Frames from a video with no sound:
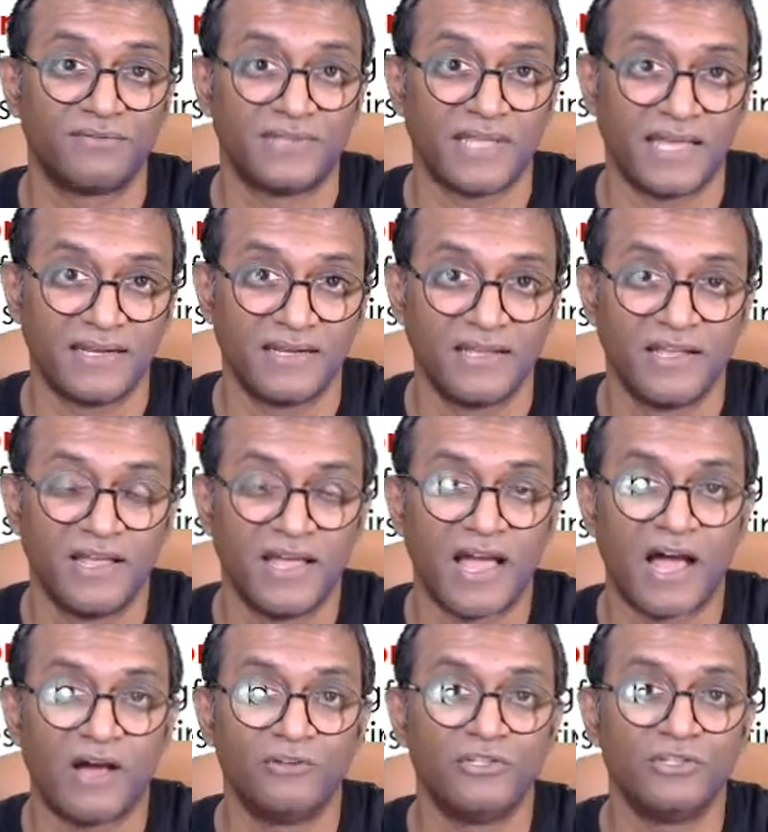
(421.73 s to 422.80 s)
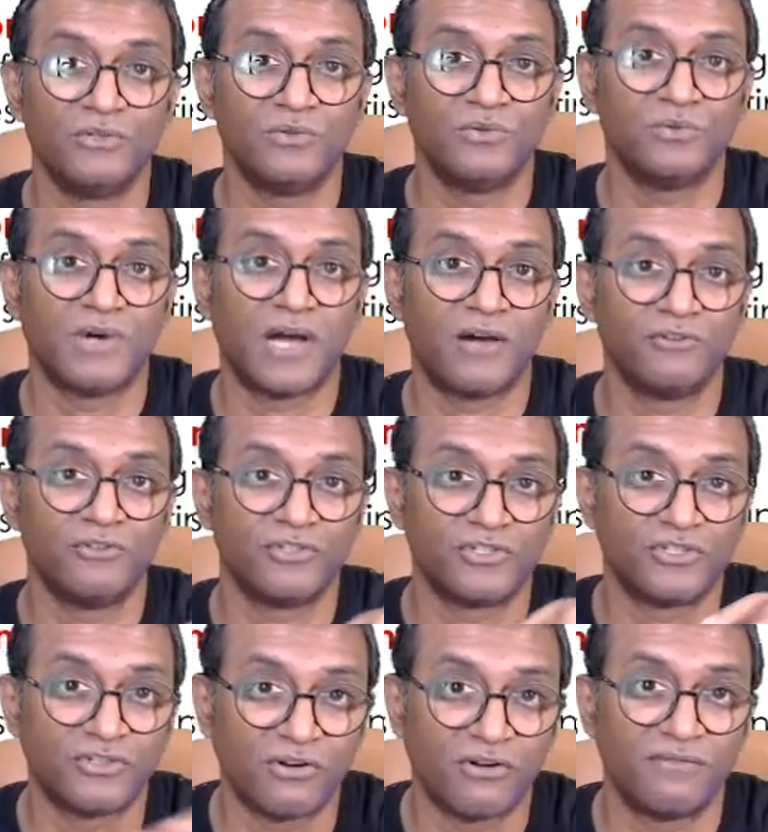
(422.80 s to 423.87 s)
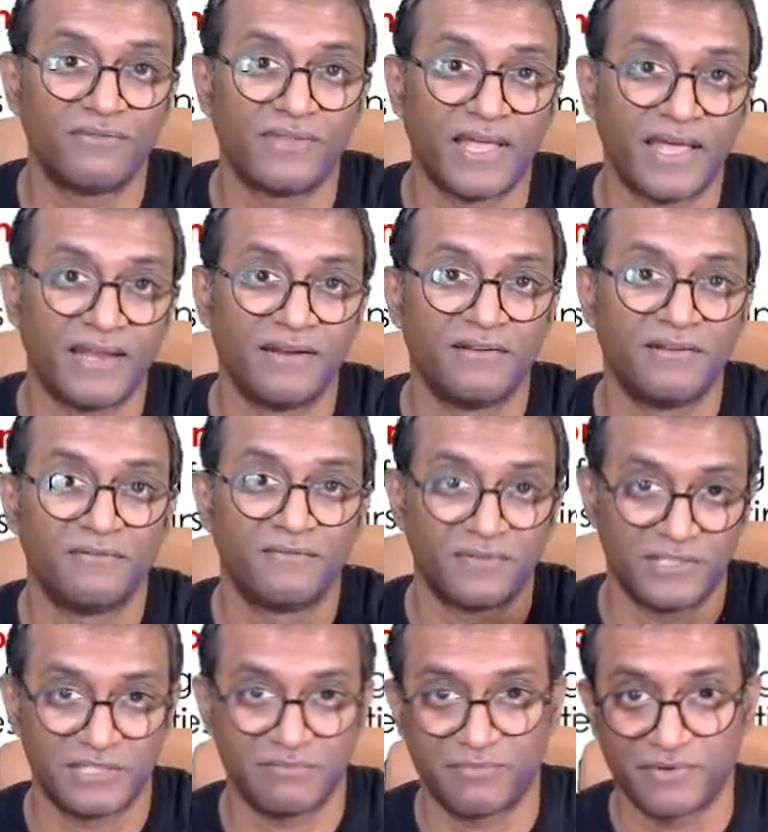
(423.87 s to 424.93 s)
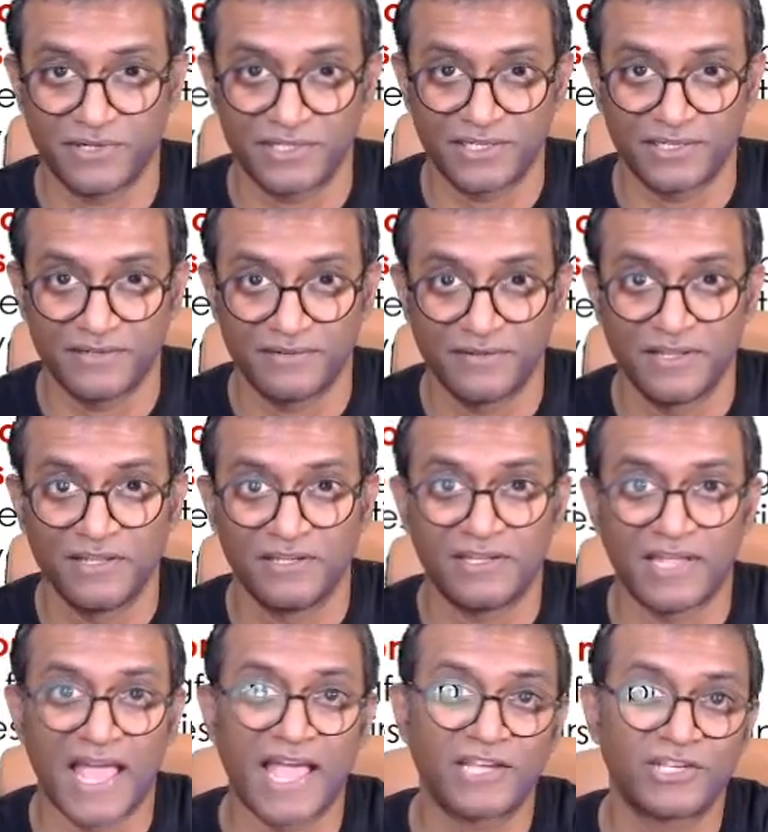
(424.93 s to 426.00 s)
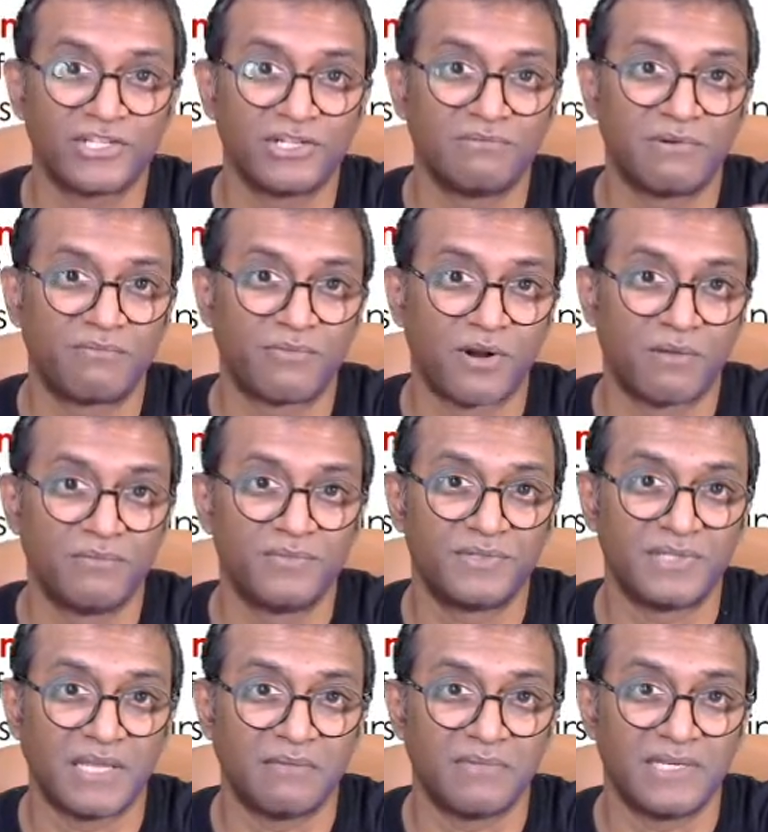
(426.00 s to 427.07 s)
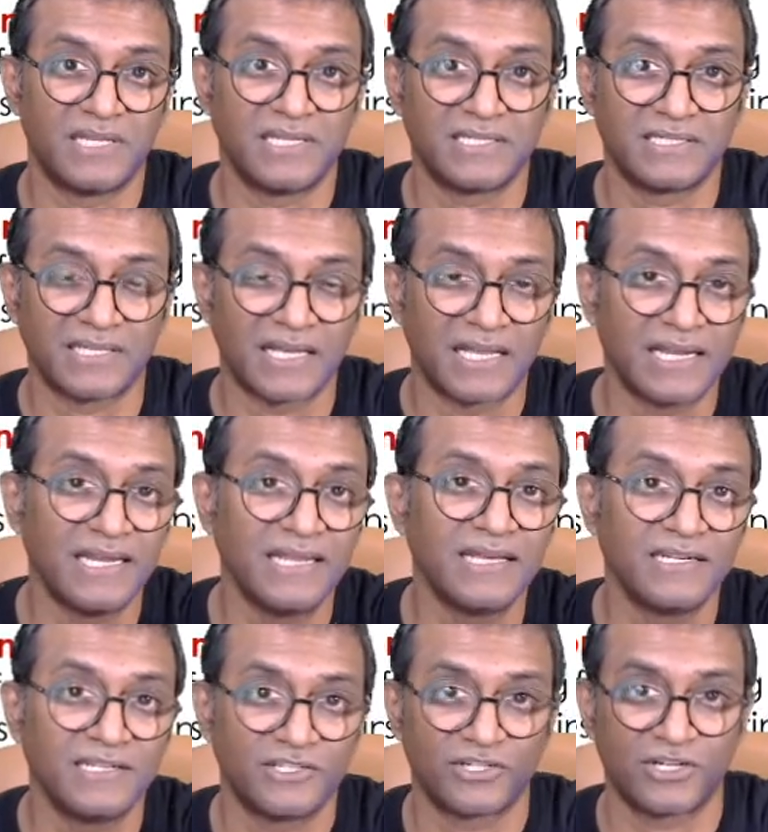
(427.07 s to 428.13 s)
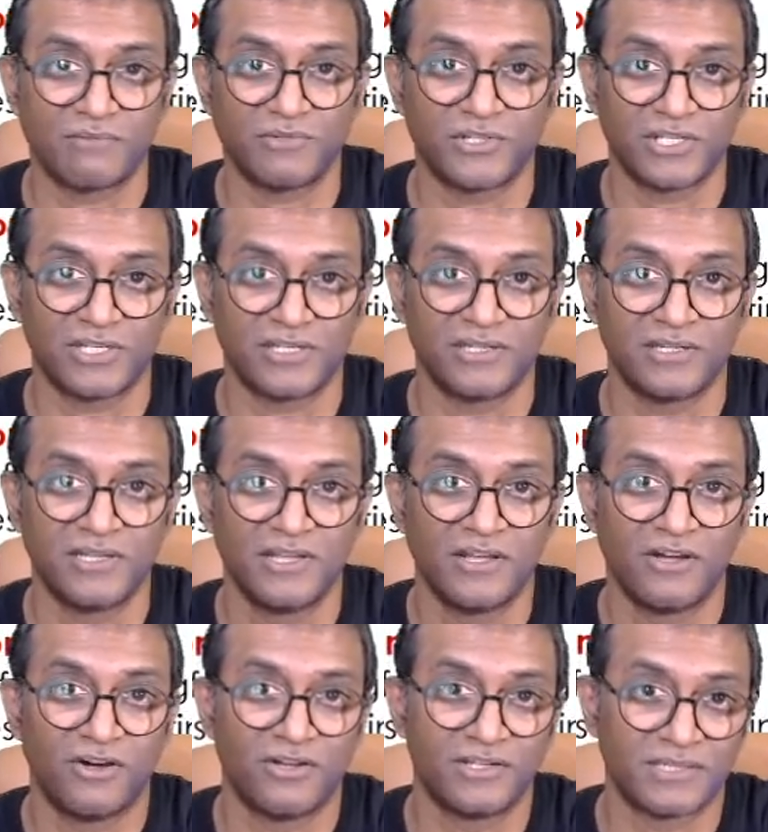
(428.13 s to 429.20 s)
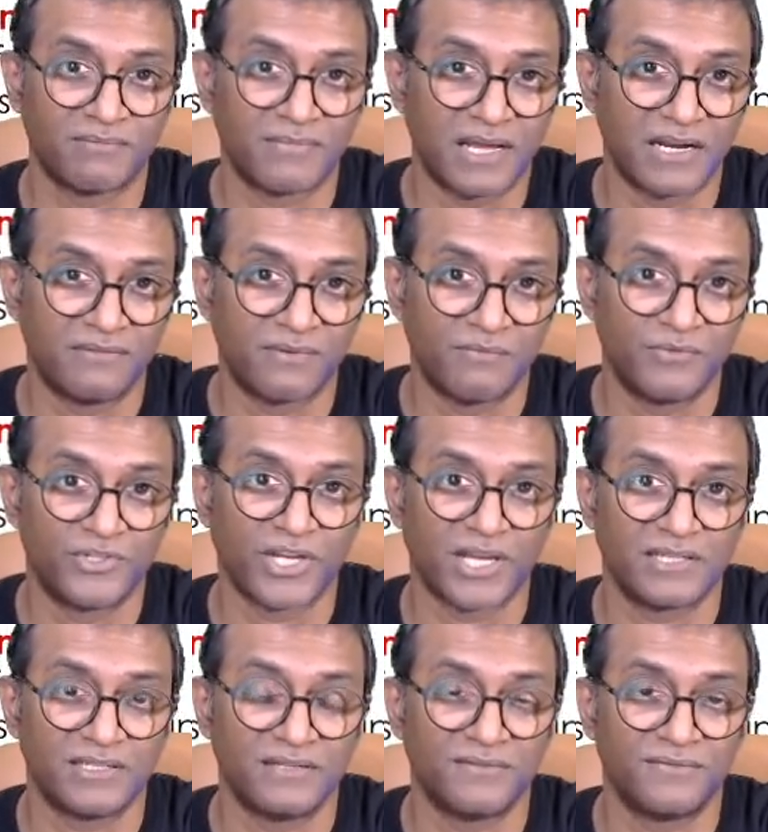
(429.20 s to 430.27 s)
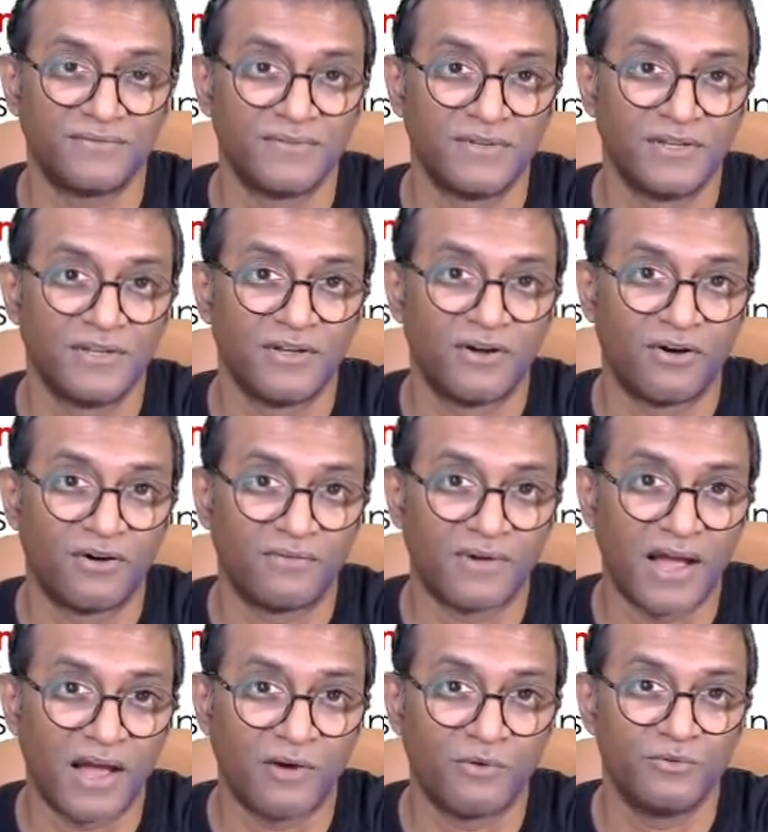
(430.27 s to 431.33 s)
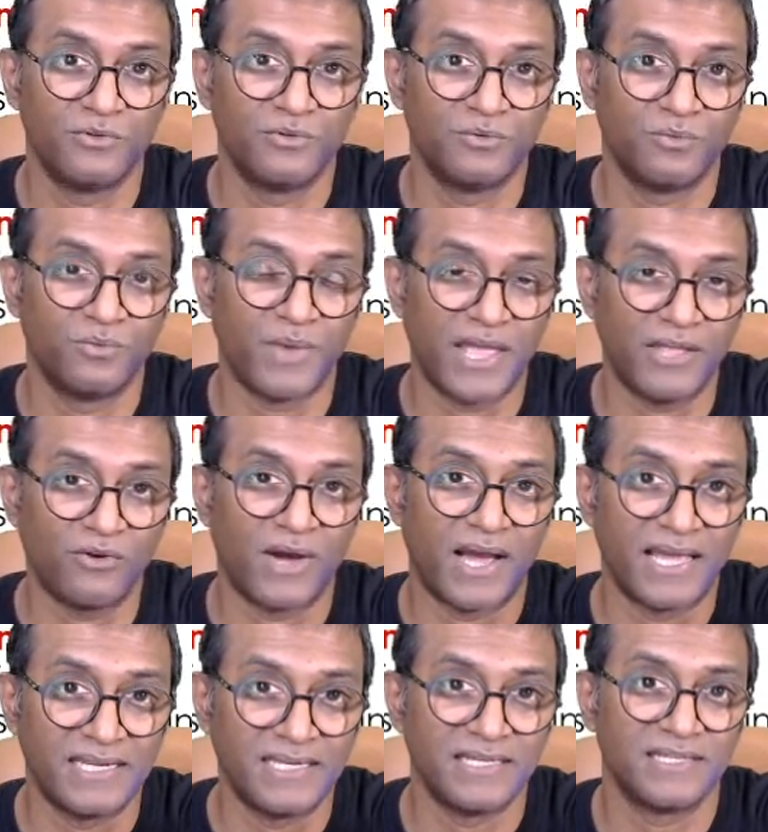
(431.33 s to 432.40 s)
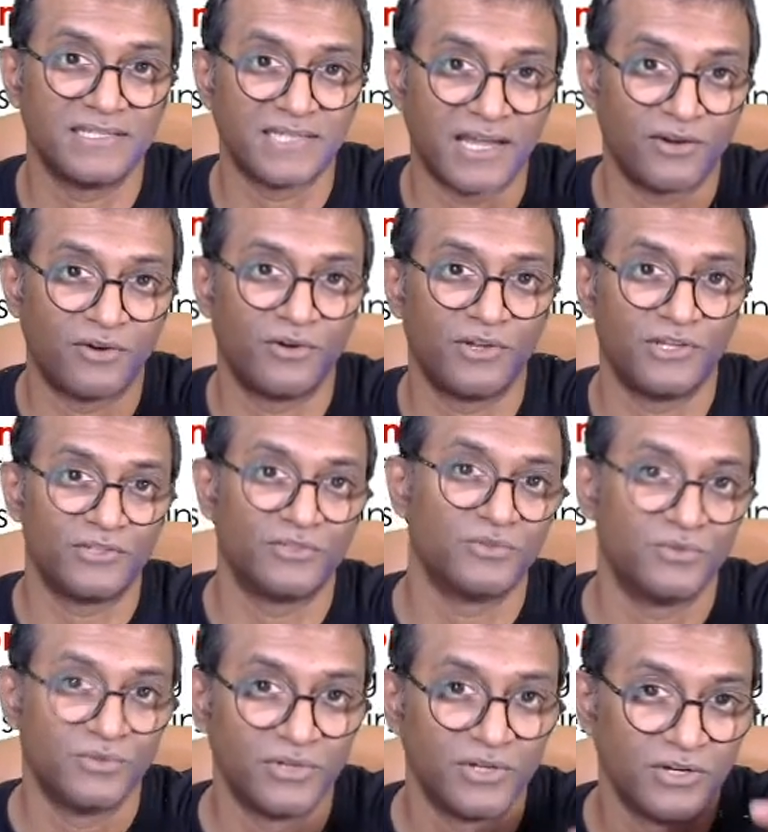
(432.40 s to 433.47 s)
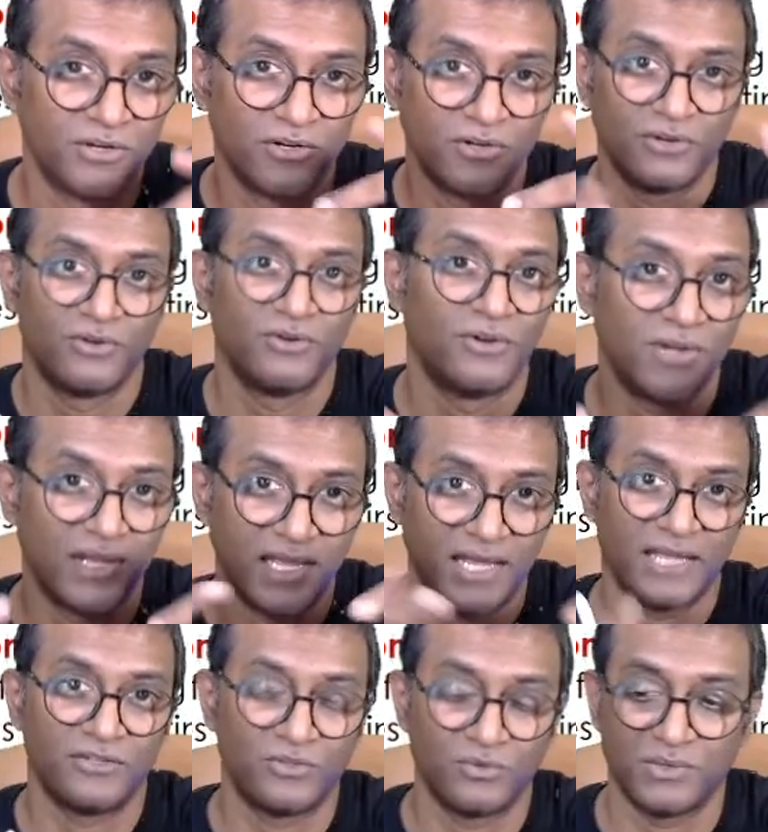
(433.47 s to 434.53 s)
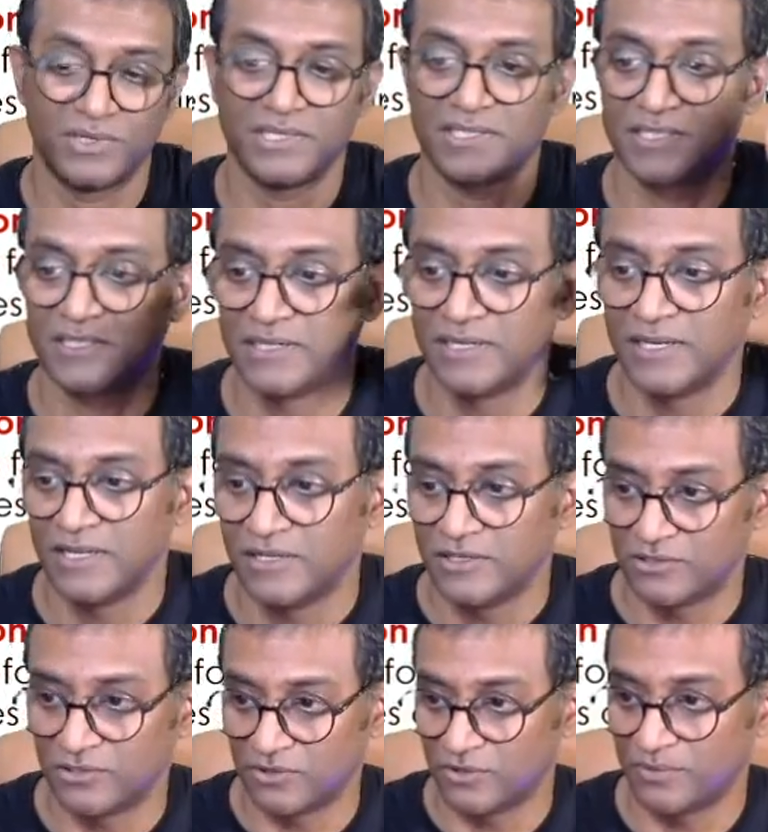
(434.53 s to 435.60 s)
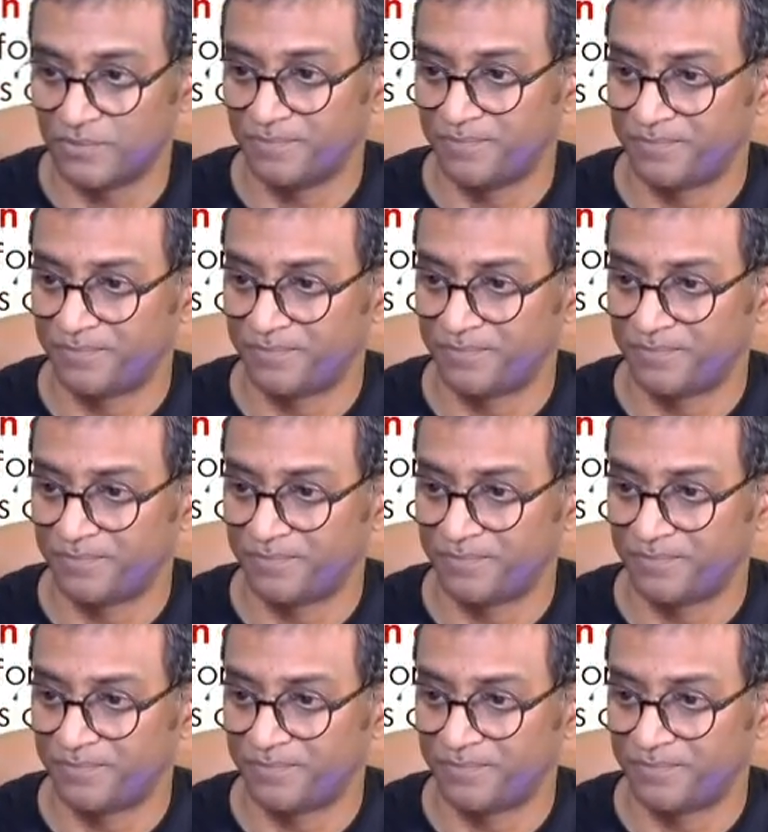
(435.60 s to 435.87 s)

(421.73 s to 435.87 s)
that? How do you solve that for this person? The actionable problem statement is the clear description or some kind of objective of where your ideas are going to head towards. So